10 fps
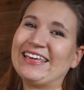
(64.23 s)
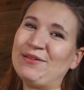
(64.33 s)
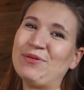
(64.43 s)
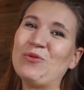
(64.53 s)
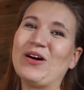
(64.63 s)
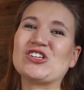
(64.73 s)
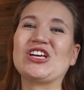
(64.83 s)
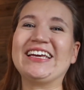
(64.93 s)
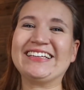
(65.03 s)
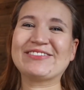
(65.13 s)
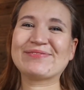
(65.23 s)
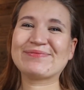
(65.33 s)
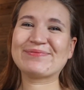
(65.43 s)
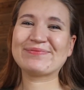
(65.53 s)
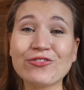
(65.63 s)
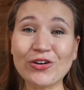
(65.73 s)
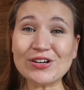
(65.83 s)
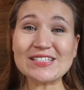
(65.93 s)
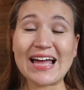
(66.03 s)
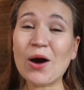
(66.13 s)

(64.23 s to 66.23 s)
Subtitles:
keep on watching. First,